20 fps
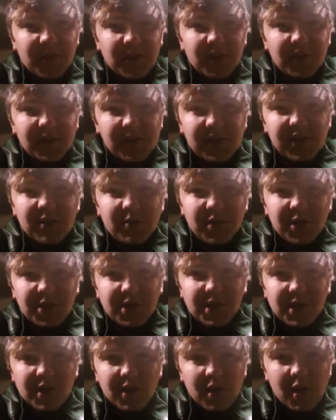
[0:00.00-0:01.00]
it is. It's in
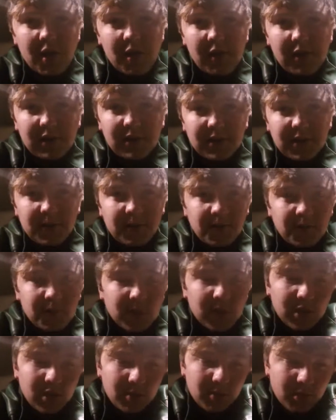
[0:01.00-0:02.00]
Michigan.
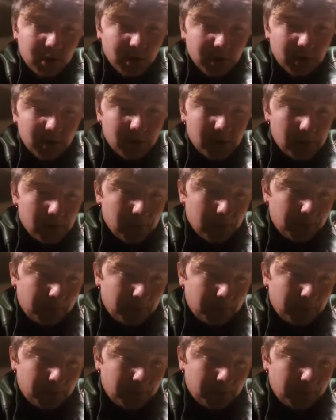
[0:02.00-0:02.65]
But I